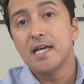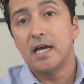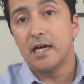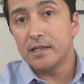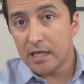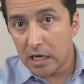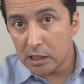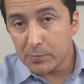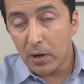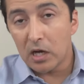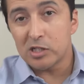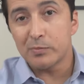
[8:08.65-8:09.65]
That is
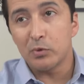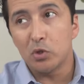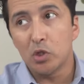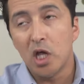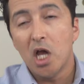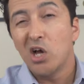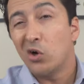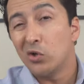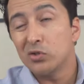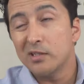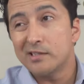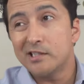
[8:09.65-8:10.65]
possible,
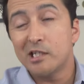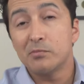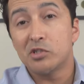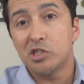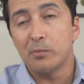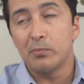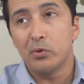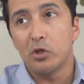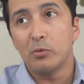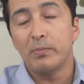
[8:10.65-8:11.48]
although it seems simple,